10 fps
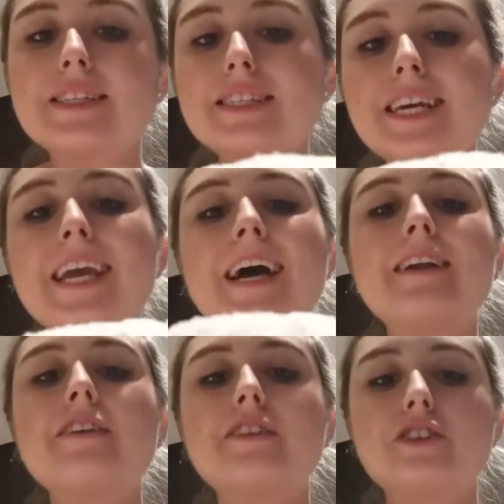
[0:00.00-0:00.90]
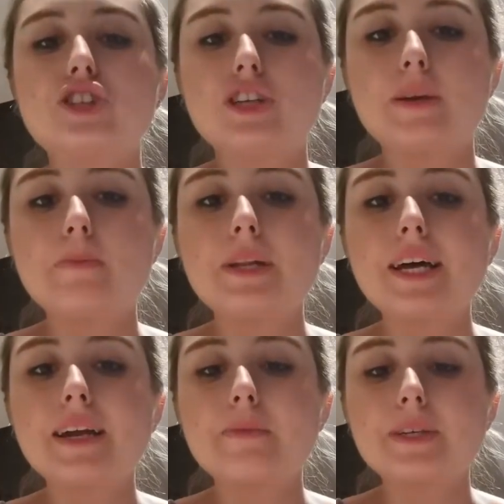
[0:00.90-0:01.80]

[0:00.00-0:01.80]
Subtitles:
See anything sheep like